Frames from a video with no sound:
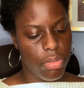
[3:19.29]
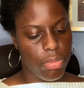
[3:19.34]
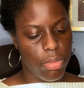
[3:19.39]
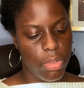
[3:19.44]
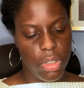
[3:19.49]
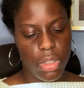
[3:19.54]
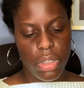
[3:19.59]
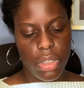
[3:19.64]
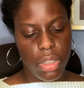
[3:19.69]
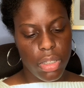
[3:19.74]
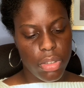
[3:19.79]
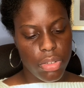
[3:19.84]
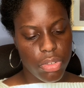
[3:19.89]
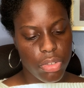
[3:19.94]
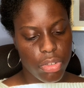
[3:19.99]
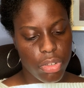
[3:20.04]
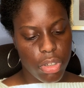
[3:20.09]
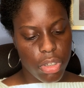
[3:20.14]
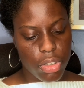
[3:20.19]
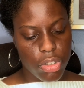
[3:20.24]
read the
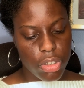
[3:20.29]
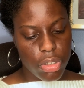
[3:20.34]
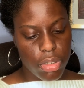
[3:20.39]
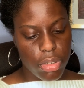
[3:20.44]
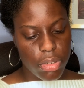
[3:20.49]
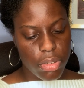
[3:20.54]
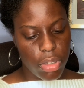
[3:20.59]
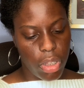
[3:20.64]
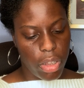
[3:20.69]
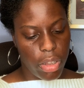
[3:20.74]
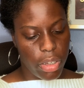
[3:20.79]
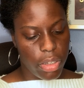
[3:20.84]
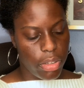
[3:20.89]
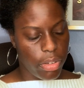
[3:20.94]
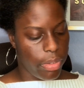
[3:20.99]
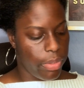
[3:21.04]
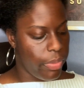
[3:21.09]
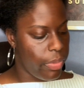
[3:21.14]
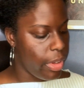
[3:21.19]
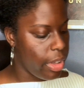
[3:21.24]
instructions. I like to
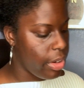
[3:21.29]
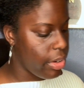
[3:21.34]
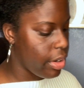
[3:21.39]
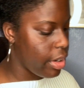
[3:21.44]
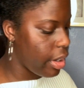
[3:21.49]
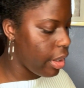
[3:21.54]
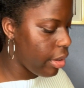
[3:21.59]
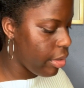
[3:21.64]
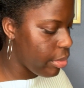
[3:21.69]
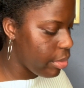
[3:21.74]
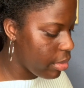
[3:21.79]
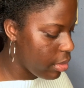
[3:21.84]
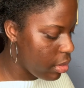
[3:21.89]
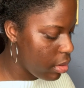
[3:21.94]
figure it out